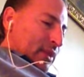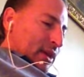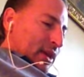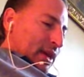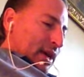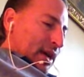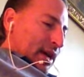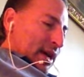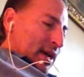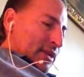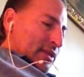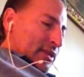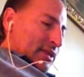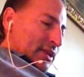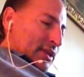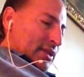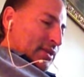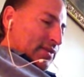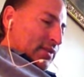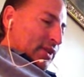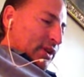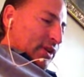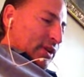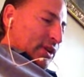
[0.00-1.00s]
has
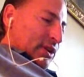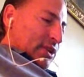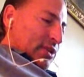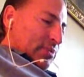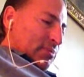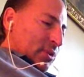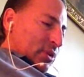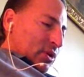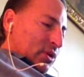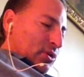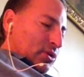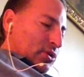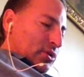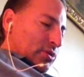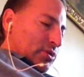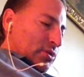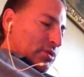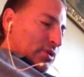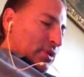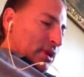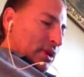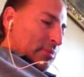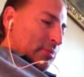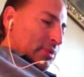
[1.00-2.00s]
its very small
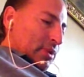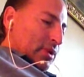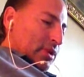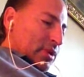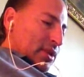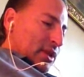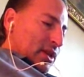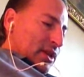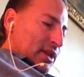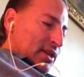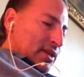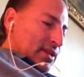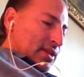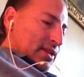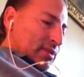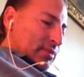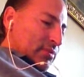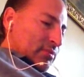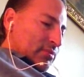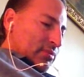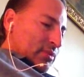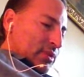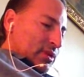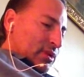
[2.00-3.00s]
dewdrop, to kiss
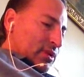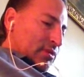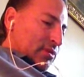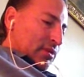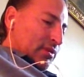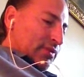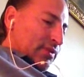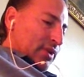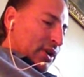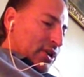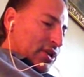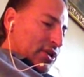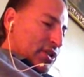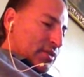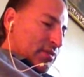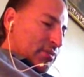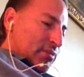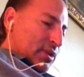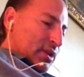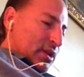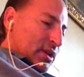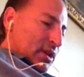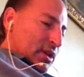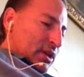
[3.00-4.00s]
him, to refresh him,
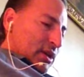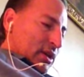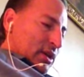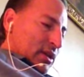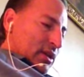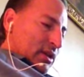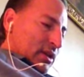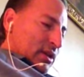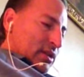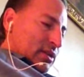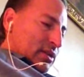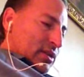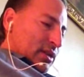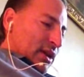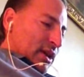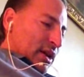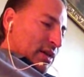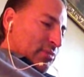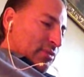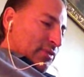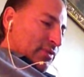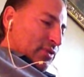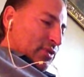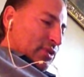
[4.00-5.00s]
then die
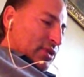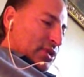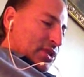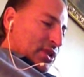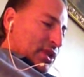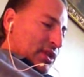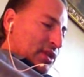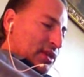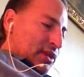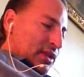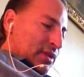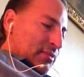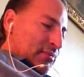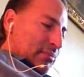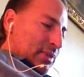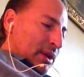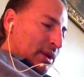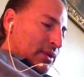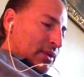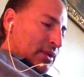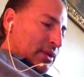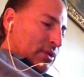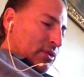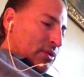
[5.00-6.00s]
before seeing the
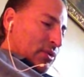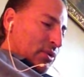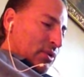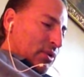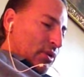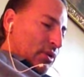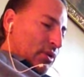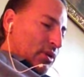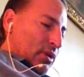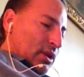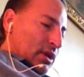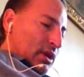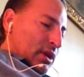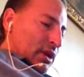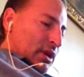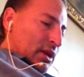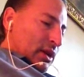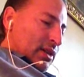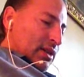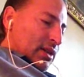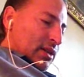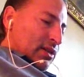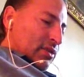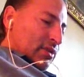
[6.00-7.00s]
impending horror.
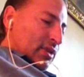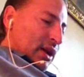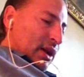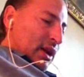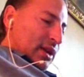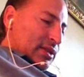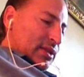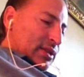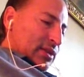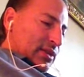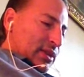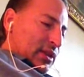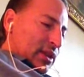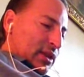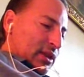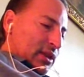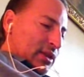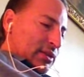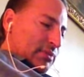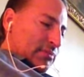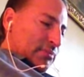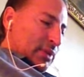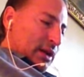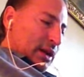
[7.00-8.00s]
And the grass on the
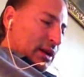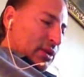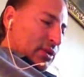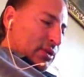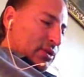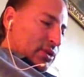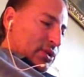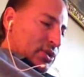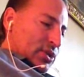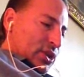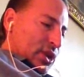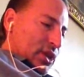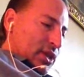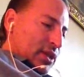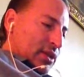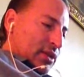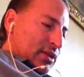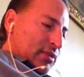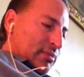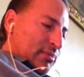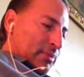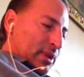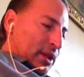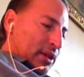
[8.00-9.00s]
hillocks bows,
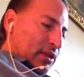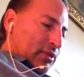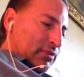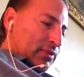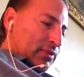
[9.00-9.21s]
shaking the bell